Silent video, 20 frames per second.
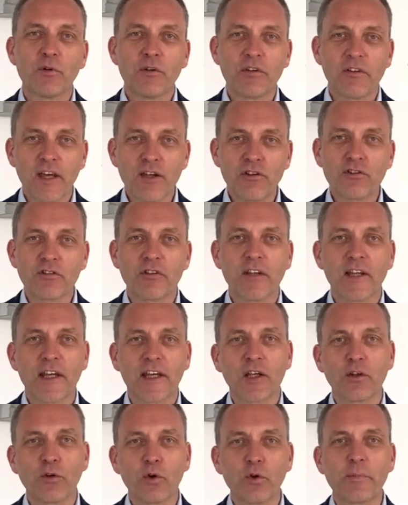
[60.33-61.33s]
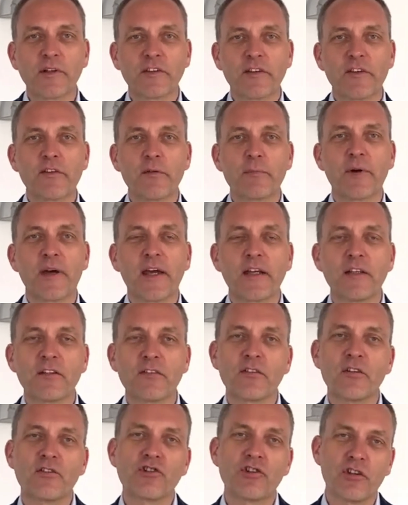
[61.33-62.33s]
mutation. They can all
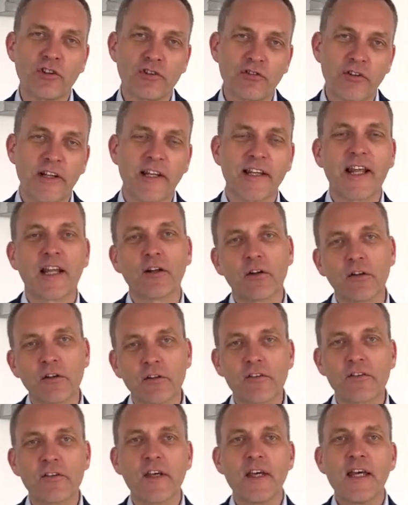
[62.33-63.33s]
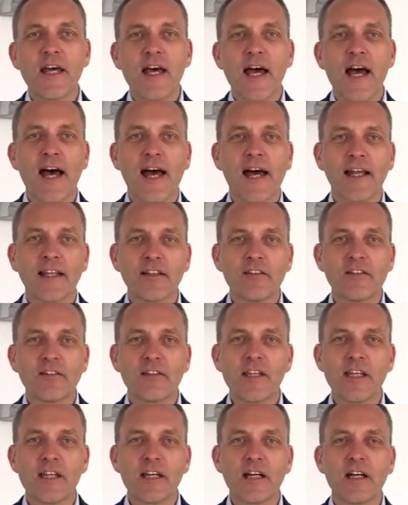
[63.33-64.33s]
participate, children and adults. And
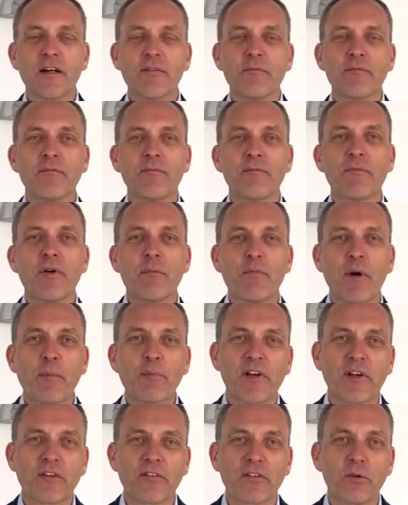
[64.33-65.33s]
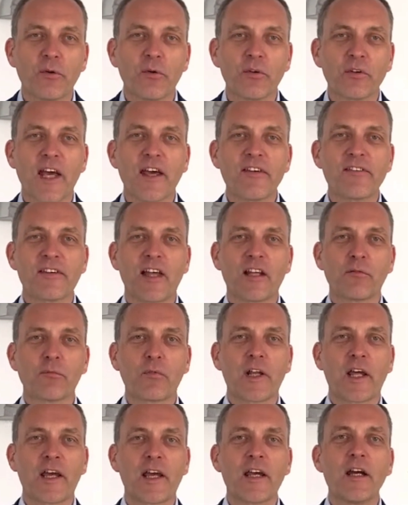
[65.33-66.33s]
the website is called
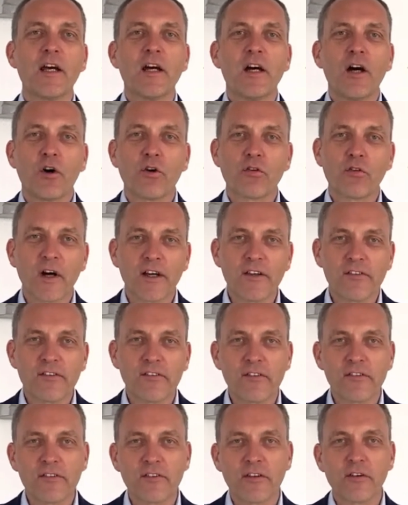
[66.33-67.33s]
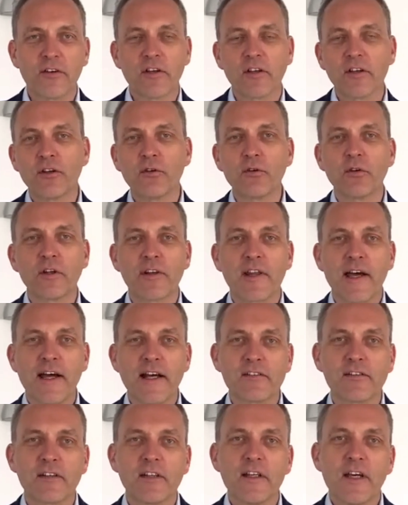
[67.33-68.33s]
SCN1A Horizons. You can Google
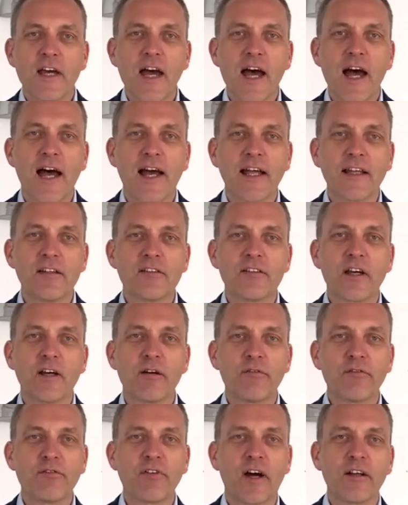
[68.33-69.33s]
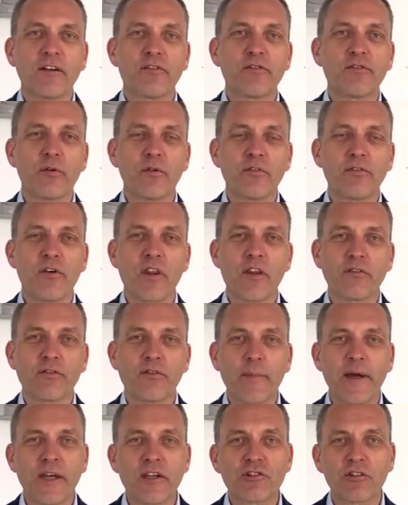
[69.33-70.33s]
that and find further
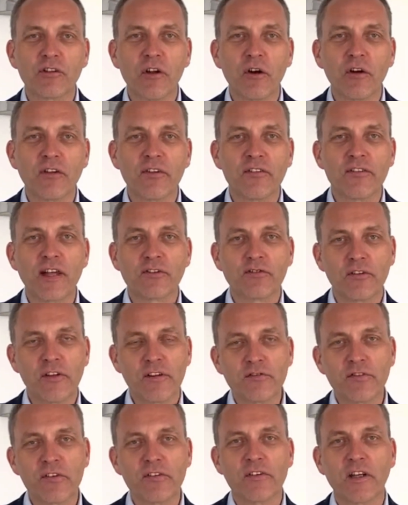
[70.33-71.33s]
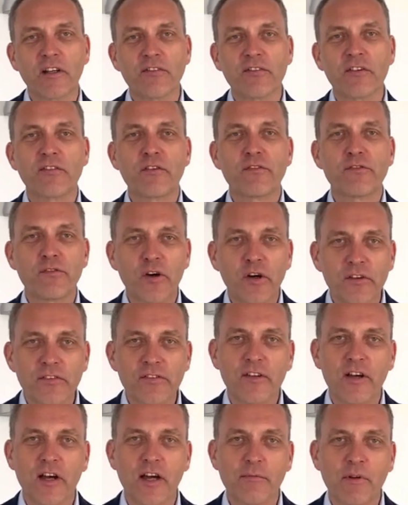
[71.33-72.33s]
information on this natural history study. So it's the
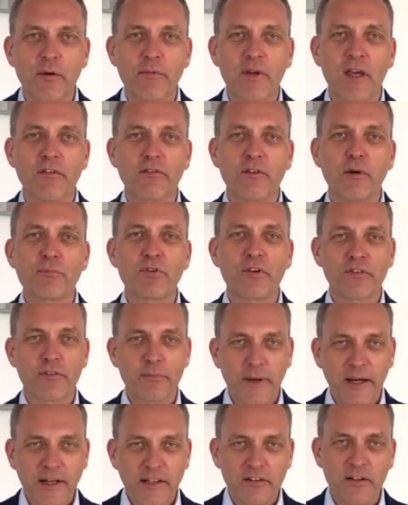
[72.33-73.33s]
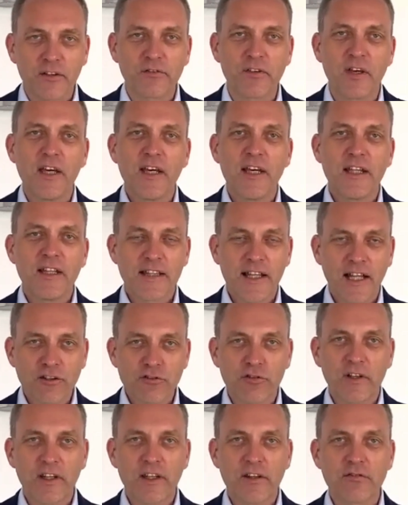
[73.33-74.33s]
first time that we have a prospective
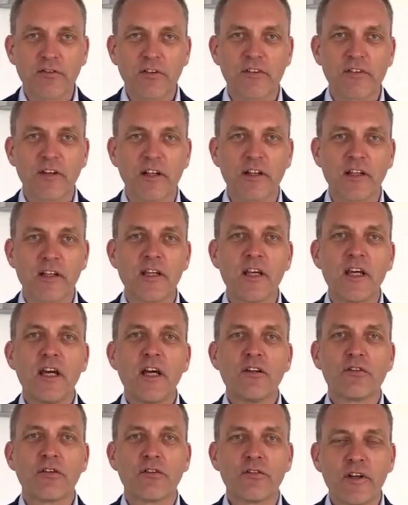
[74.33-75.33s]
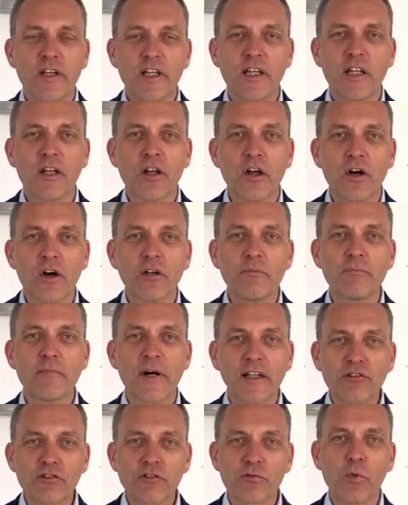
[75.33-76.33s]
natural history study to really learn
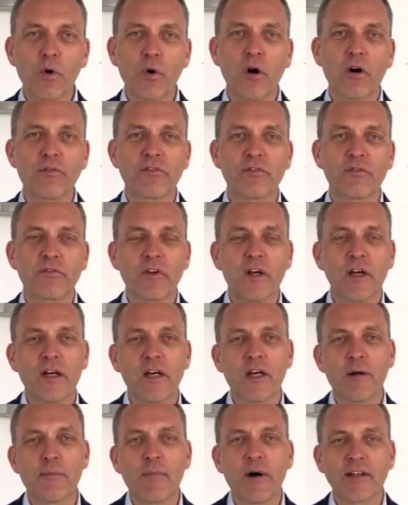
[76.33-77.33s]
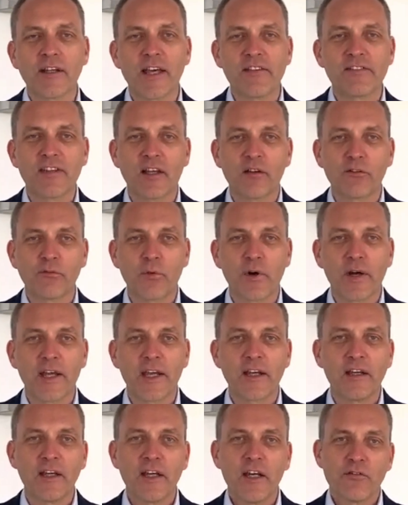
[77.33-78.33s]
much more about
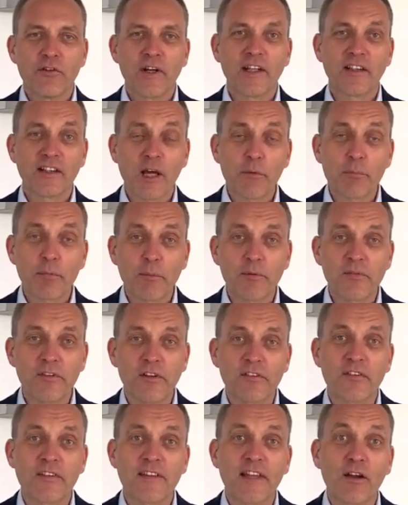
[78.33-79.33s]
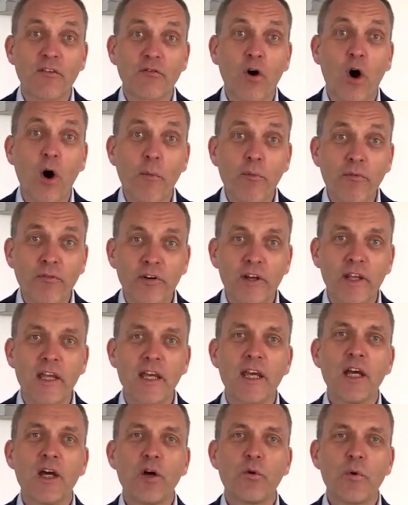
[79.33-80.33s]
SCN1A-related epilepsies. And that
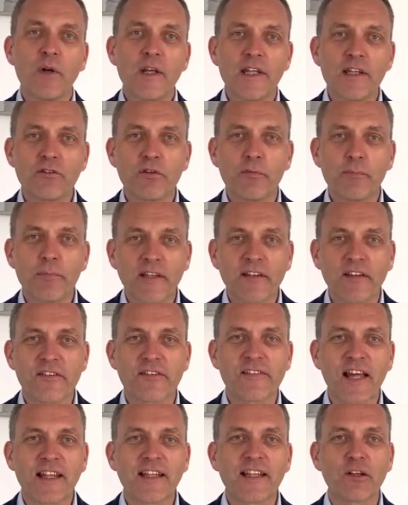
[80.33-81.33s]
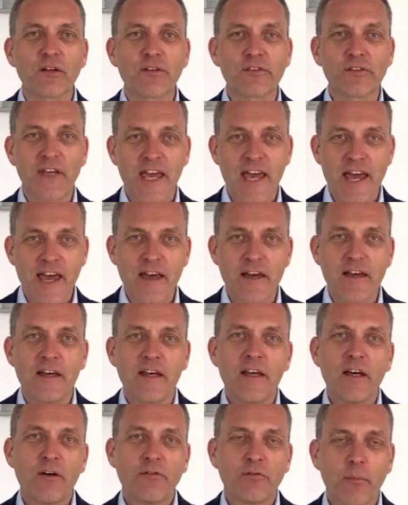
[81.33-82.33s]
hopefully will lead to better standard of care
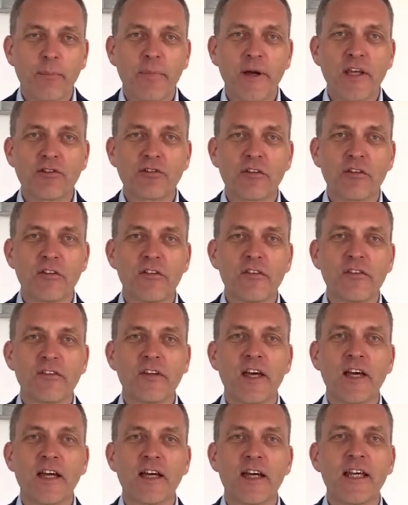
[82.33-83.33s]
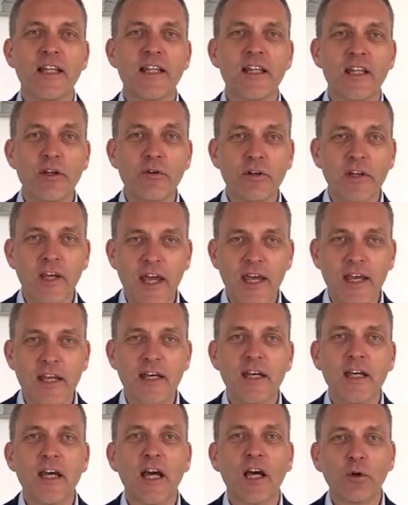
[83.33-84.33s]
for patients in the
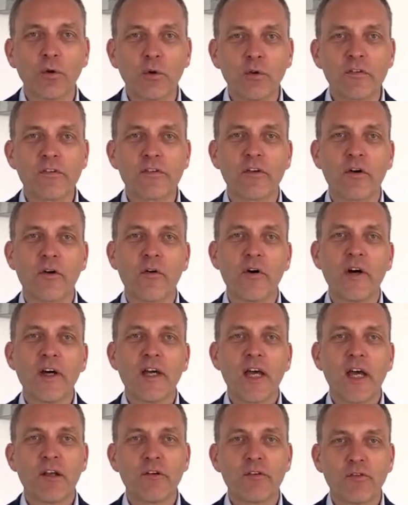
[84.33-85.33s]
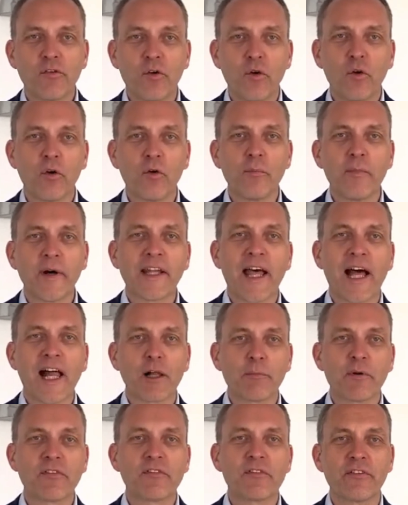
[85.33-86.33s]
UK, and also inform and
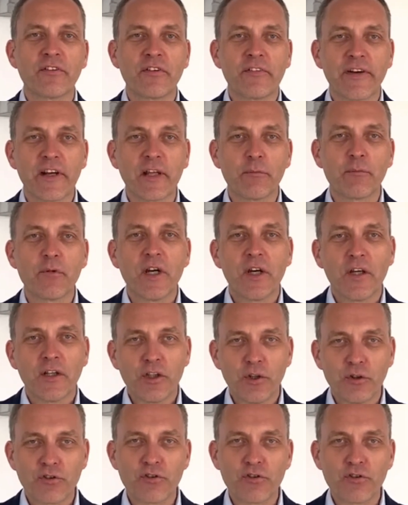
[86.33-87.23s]
help us to develop new